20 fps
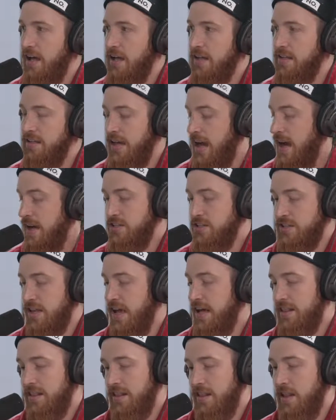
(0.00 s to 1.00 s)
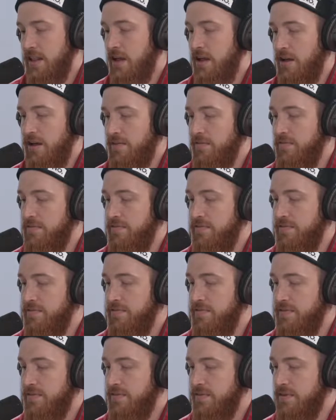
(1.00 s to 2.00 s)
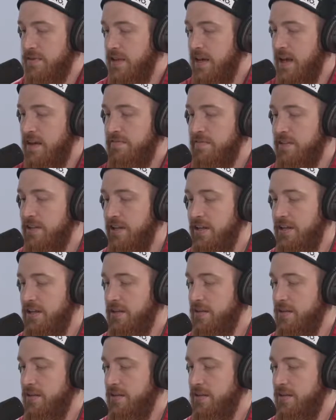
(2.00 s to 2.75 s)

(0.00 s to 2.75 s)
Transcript: Yeah, I love, I feel like,